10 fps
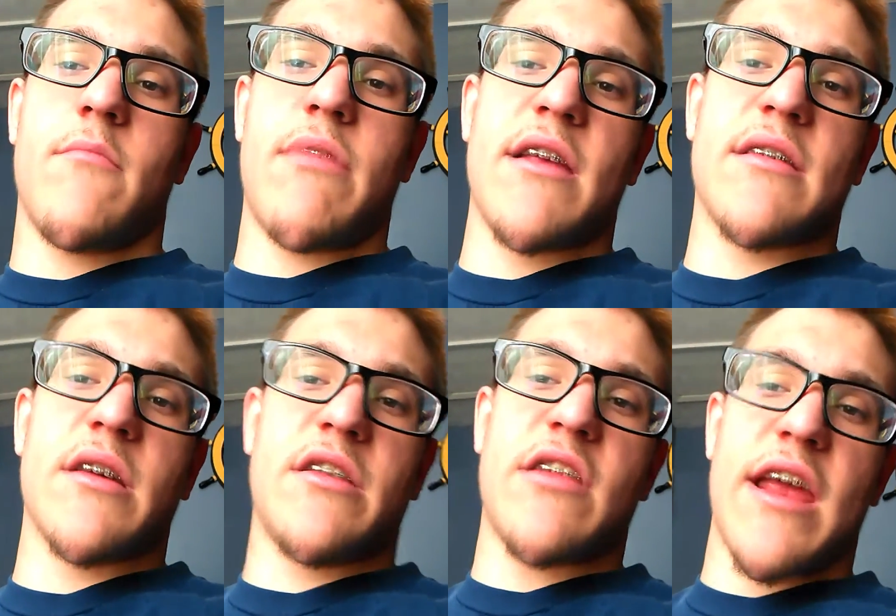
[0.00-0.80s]

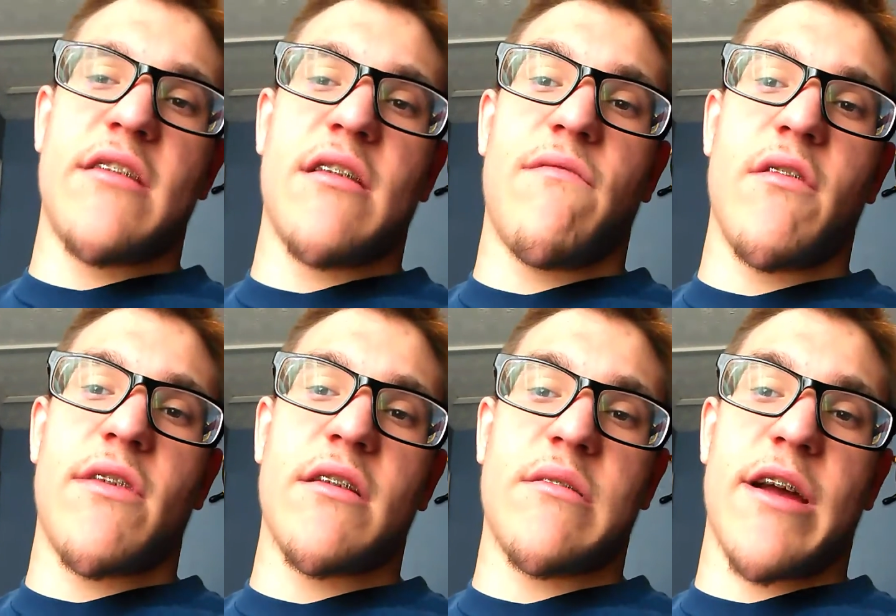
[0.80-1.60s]
basically changing a few
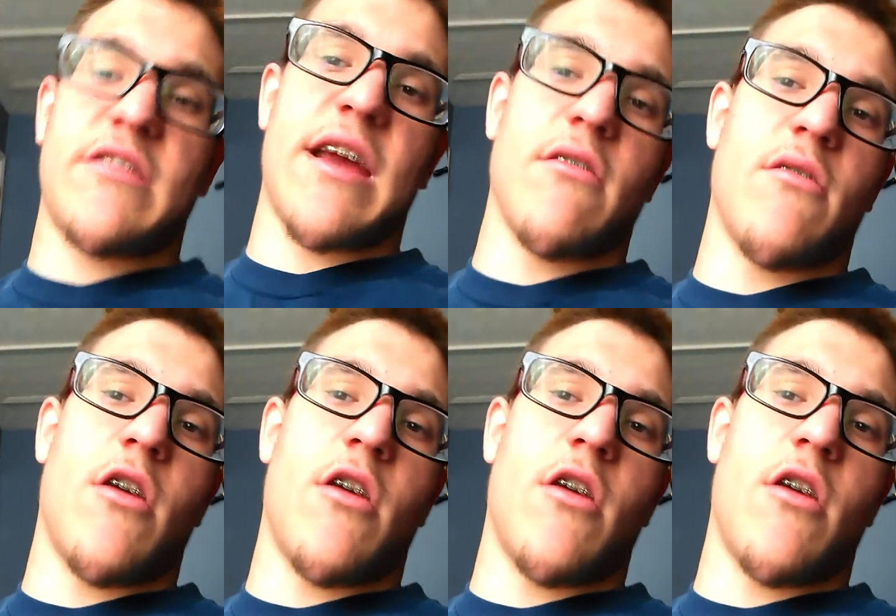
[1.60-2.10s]
things on my channel.